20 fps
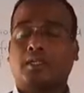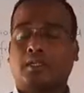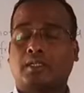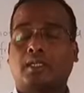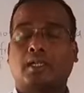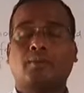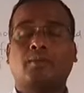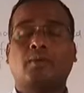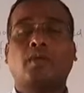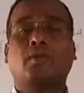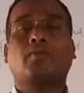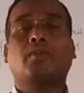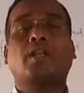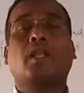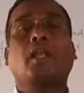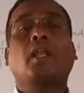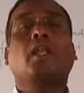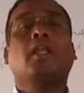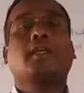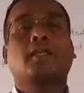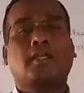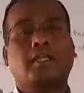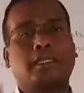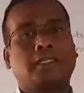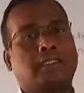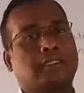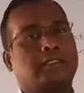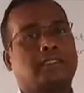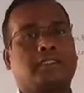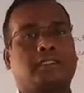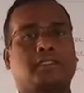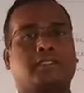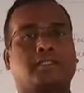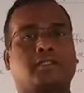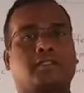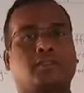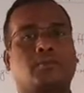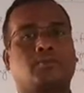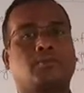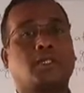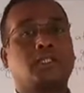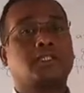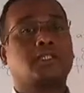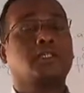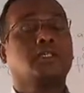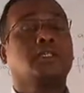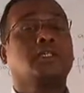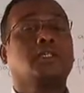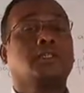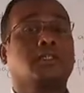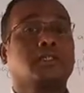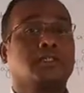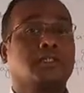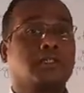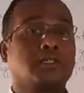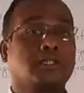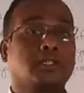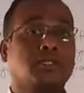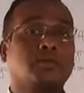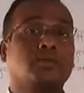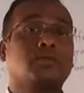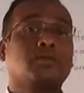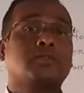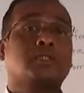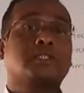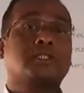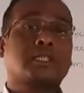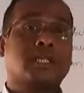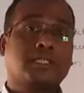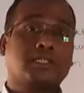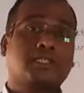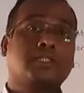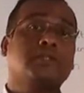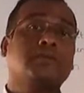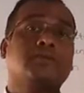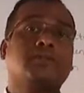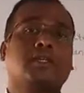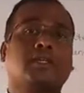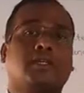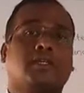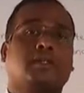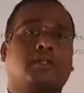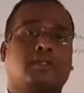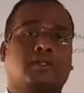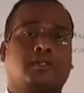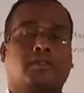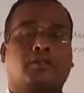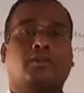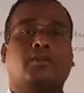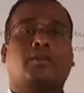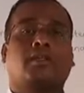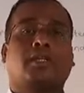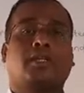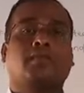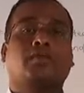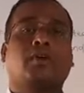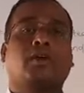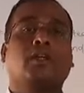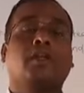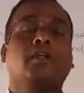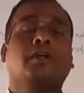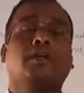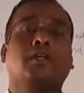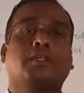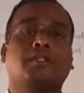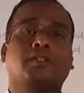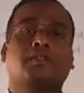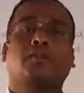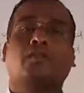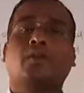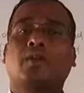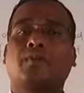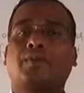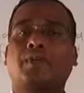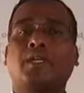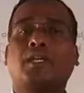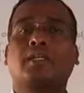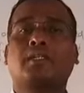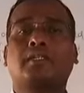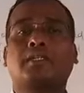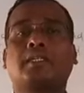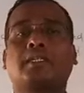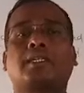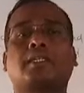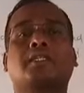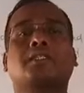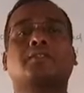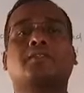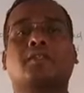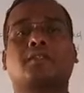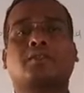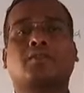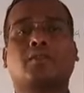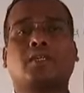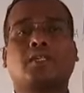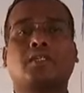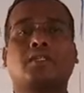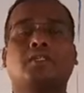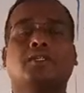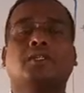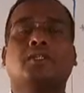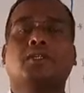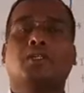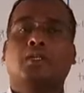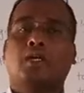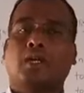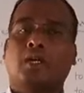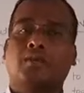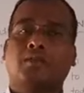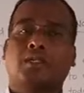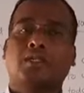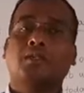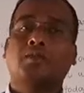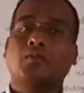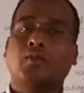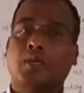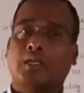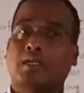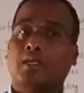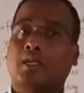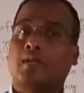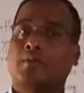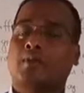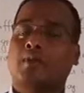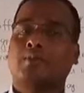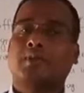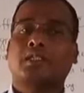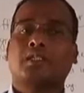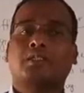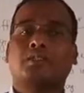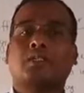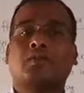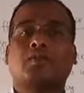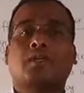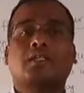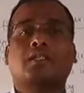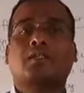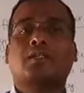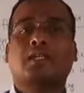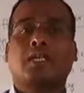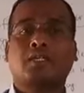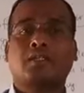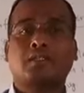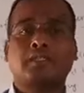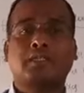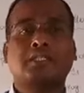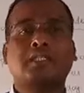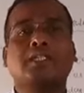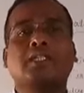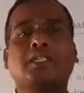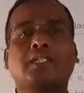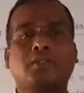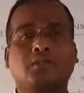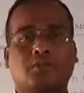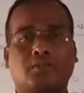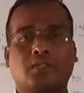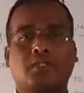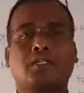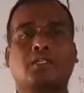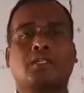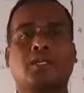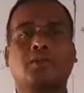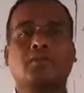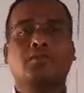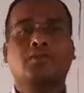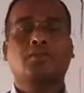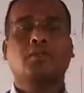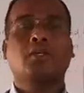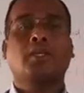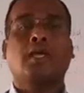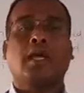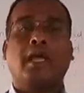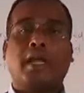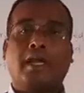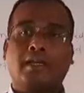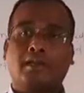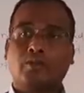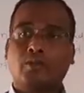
table will increase. But due to the scarcity of rainfall, it will be decreased that water our water level, because the water cannot sink into that ground, and